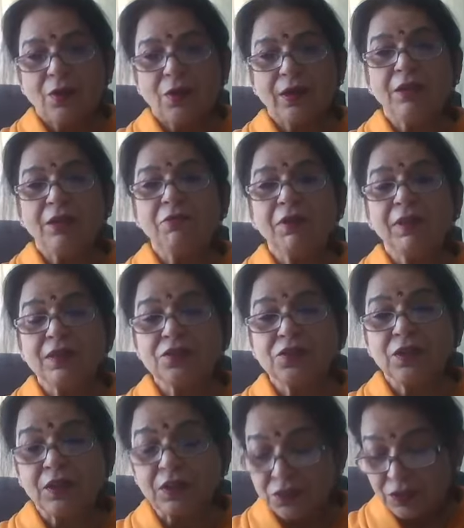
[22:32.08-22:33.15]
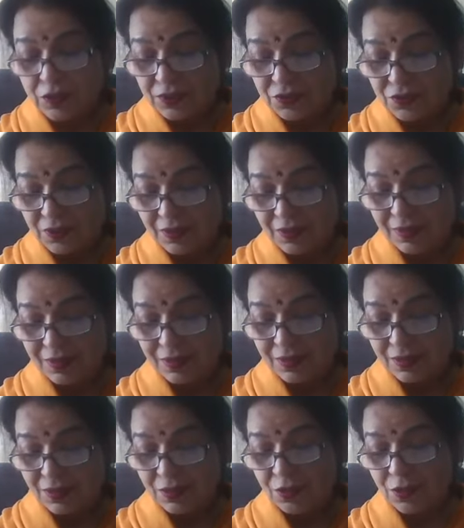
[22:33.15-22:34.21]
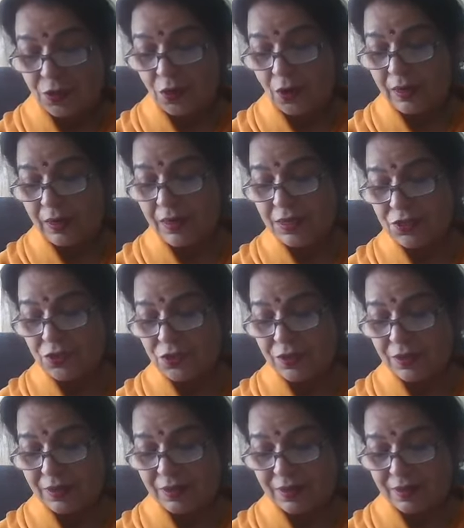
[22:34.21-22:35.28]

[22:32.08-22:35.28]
or even there's a disease, the knowledge